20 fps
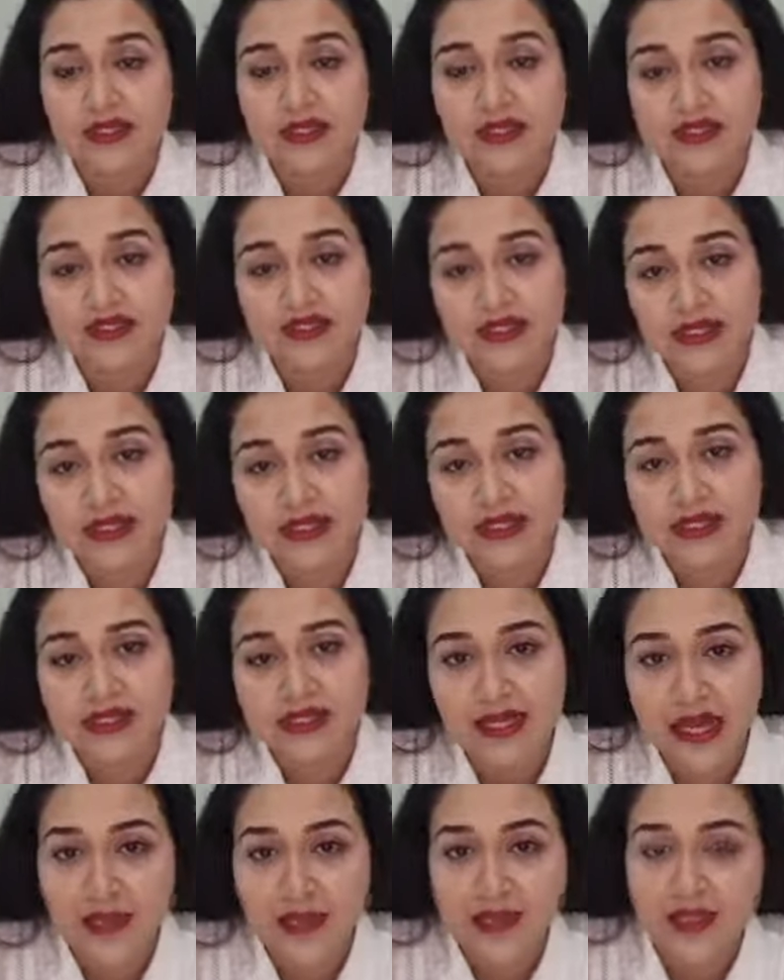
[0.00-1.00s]
Skin
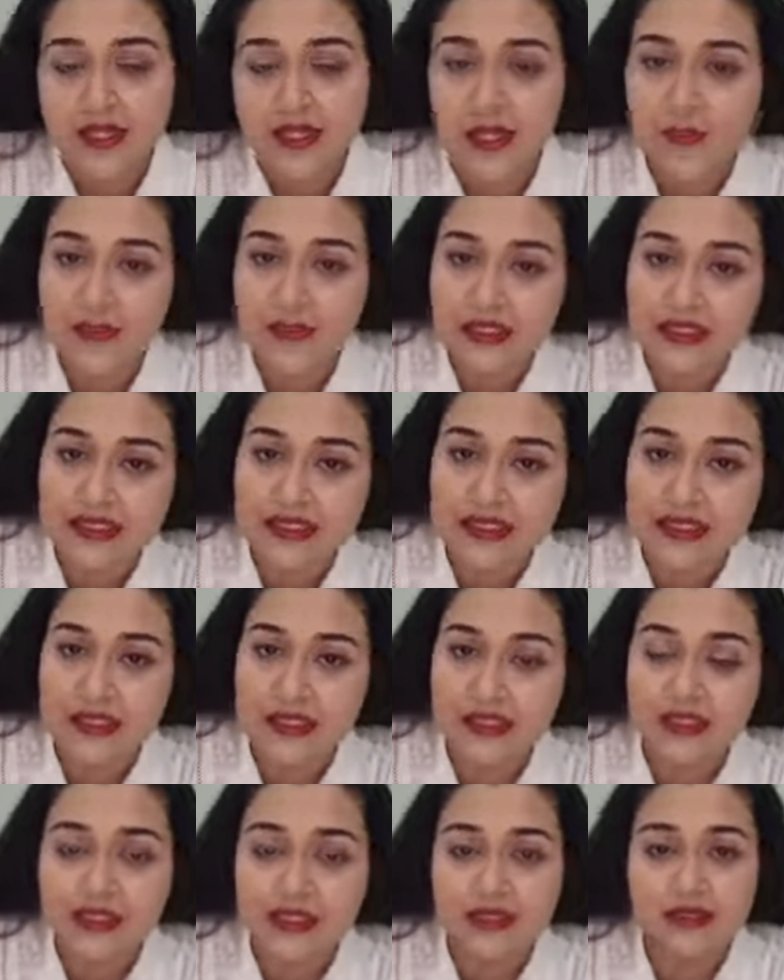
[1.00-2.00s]
types are
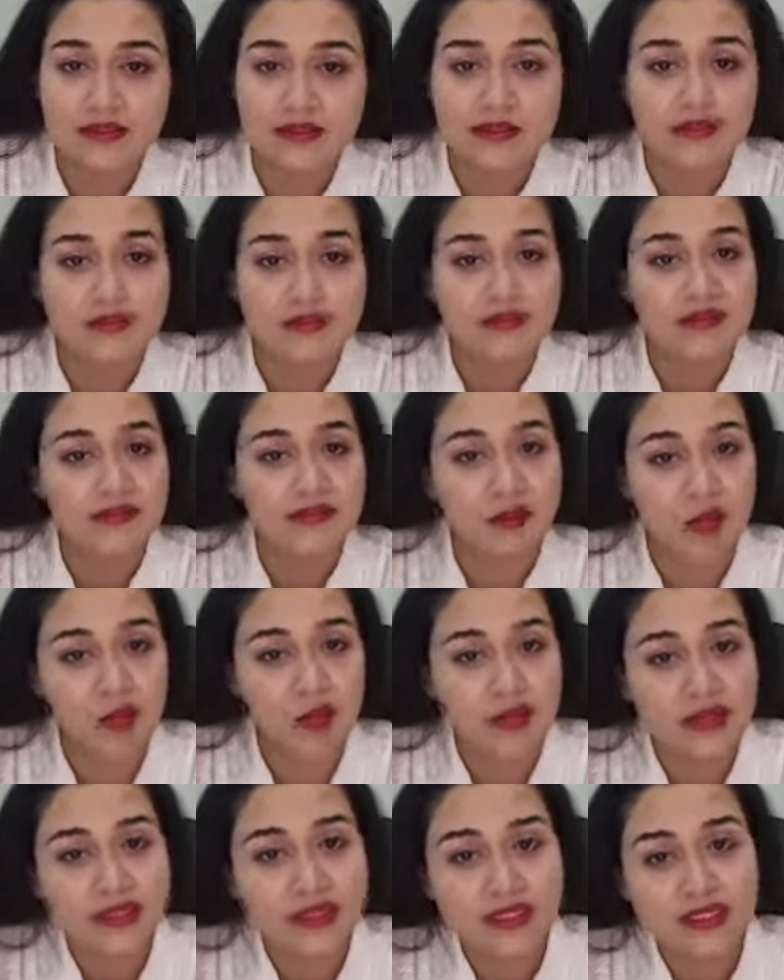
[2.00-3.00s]
basically
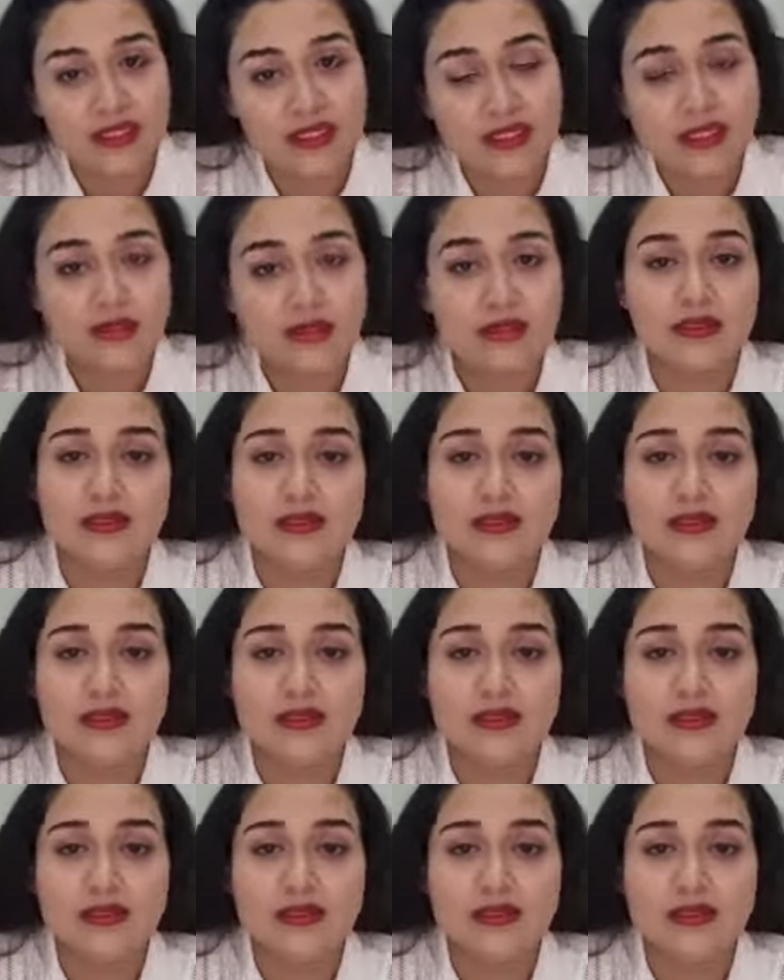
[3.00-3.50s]
normal skin,